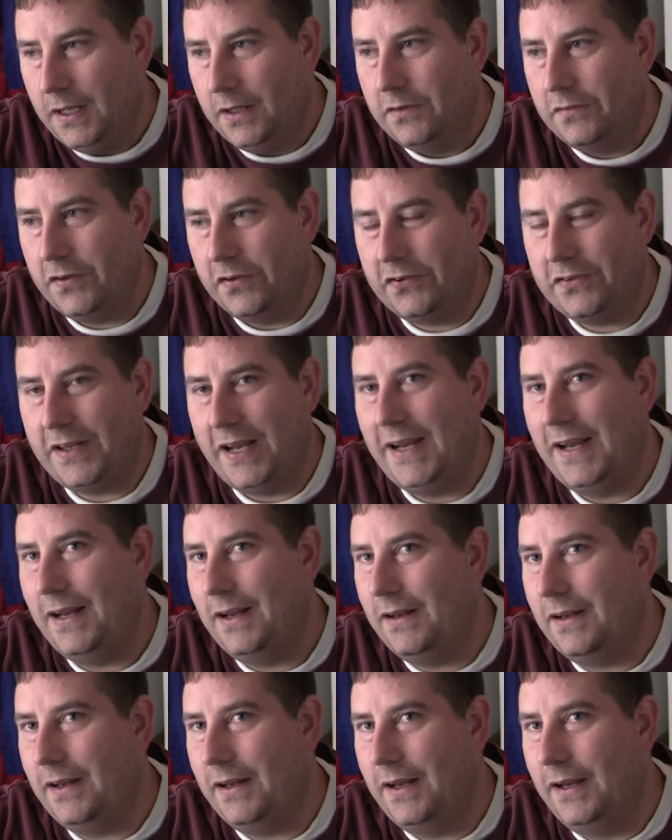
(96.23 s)
the
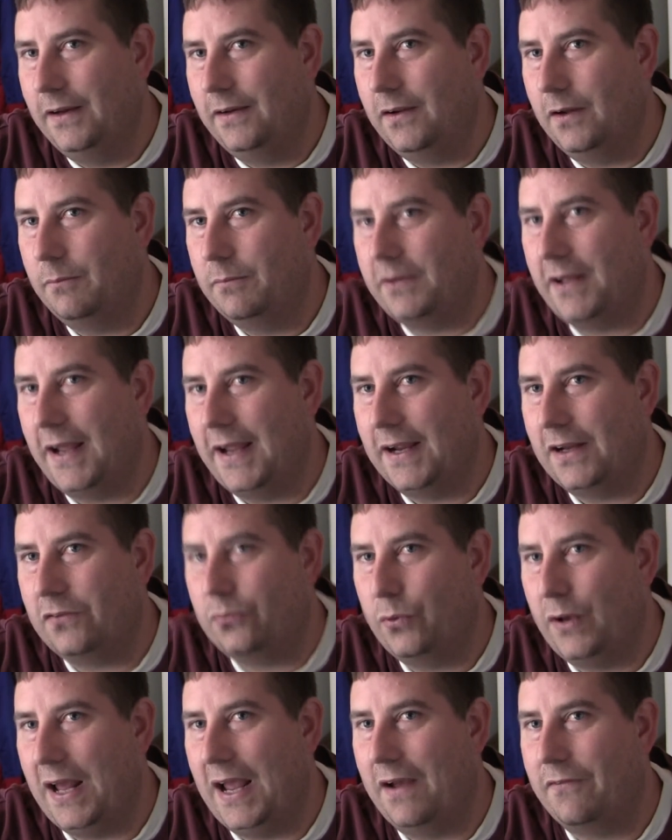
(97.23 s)
state income tax
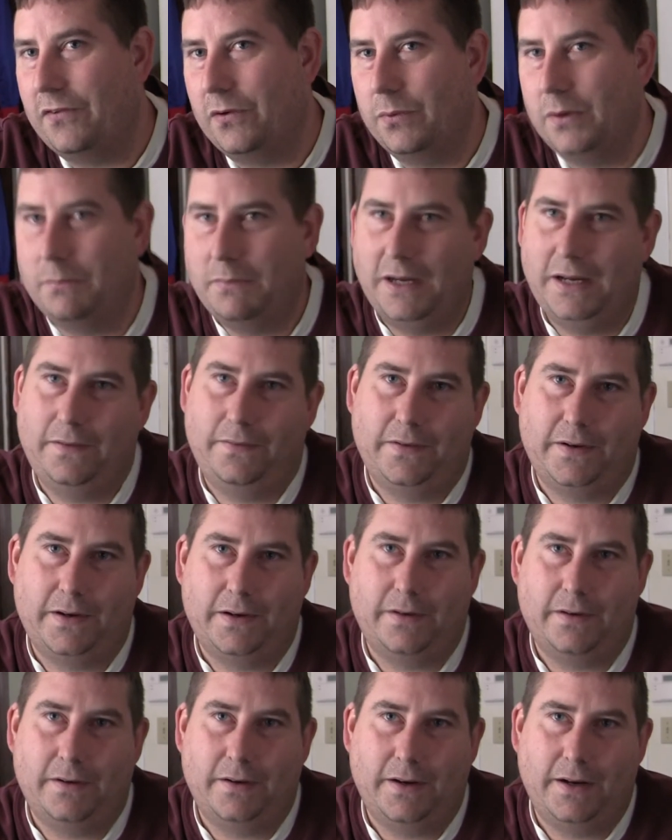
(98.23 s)
would have to remain
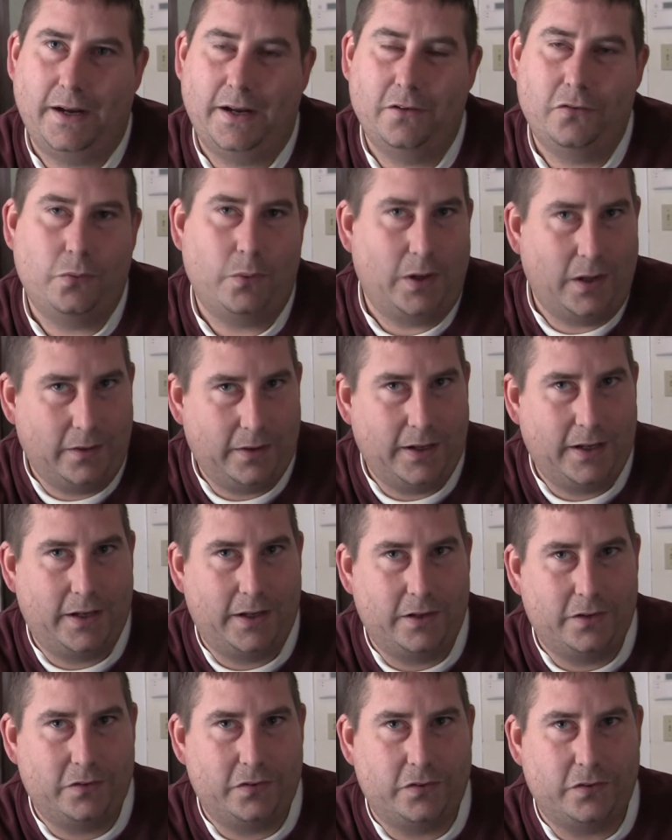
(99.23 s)
there, as well
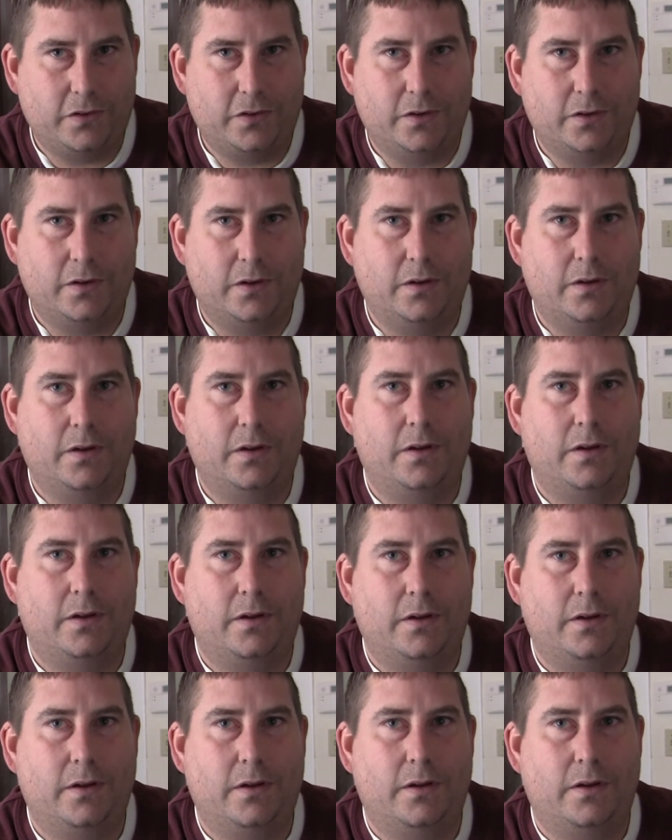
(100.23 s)
as,
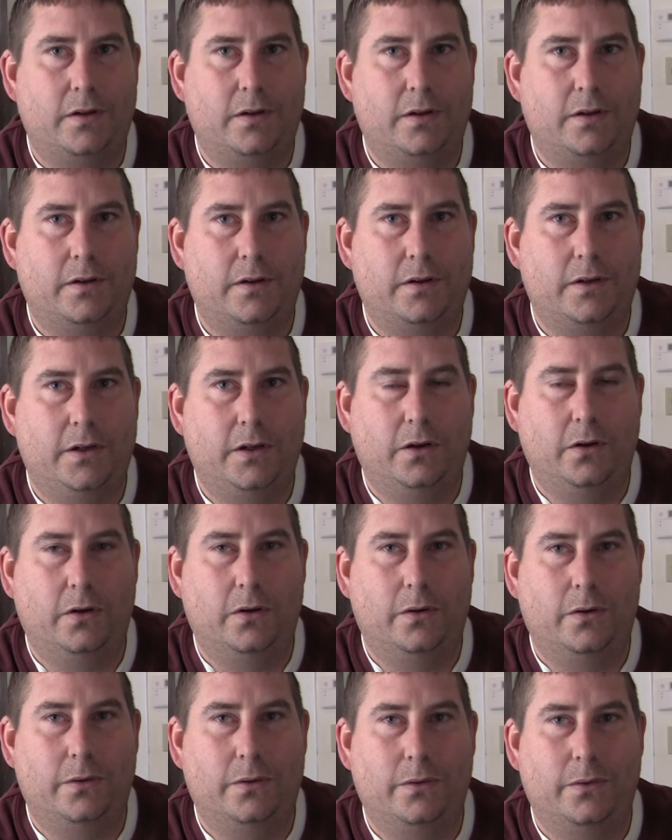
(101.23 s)
you
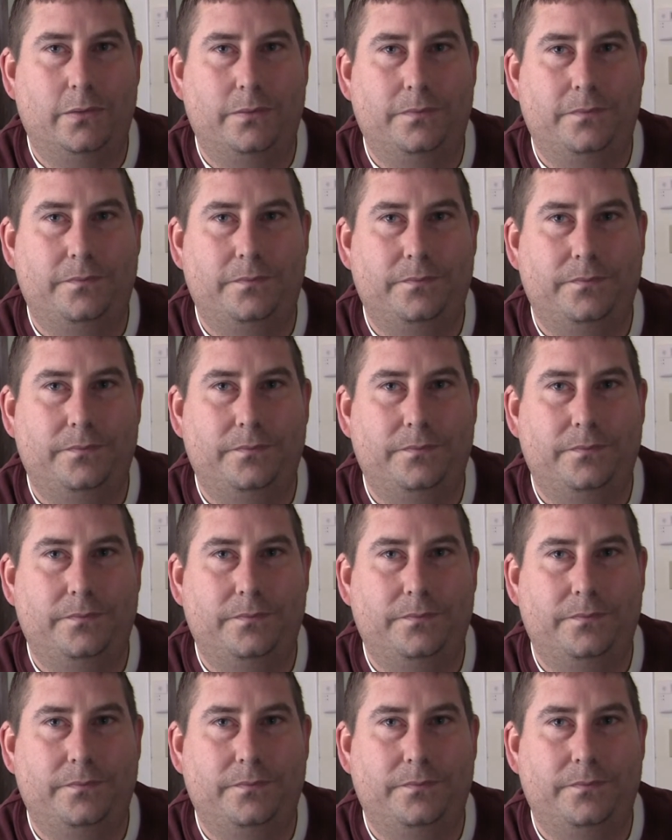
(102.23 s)
know,